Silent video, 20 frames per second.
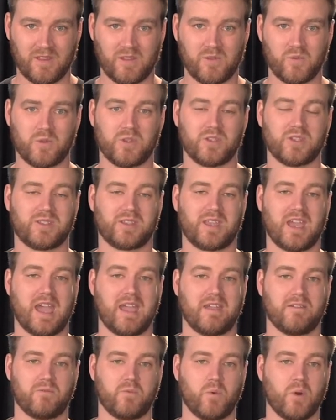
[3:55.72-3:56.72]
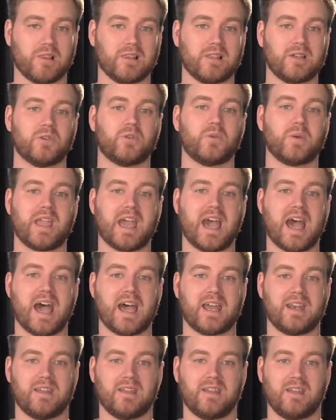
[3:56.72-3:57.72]
We just gave what little we
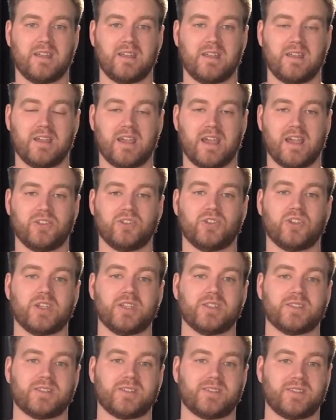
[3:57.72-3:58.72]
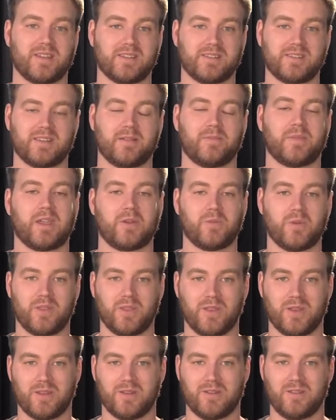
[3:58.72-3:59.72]
had, and Jesus does something
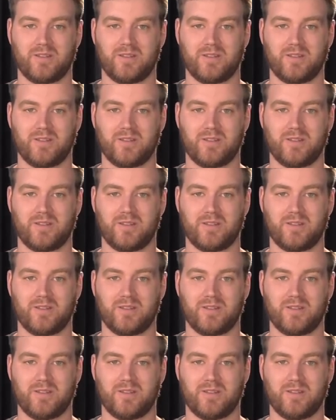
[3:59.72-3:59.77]
with it.